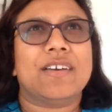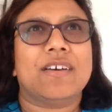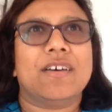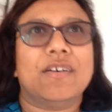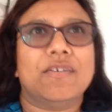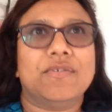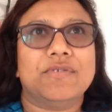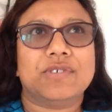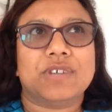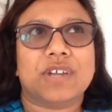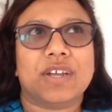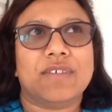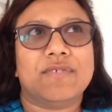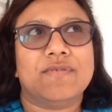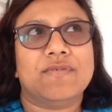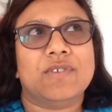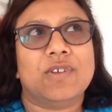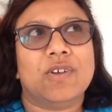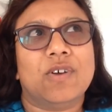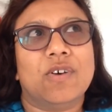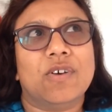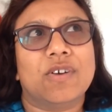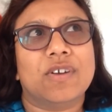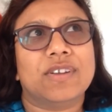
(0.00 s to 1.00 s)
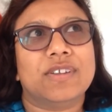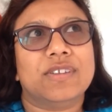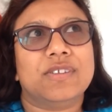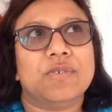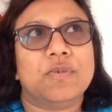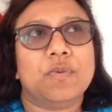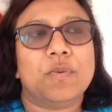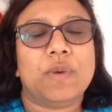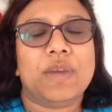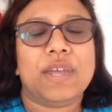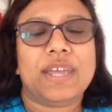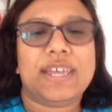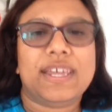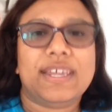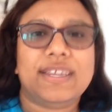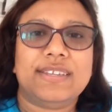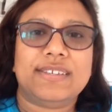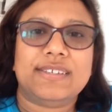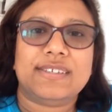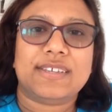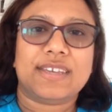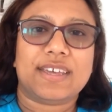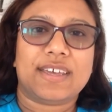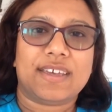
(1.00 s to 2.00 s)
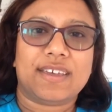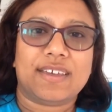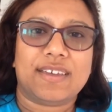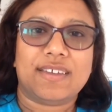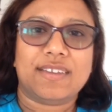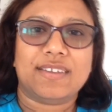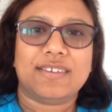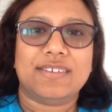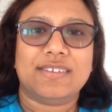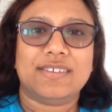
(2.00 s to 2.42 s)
after I vlogged, we did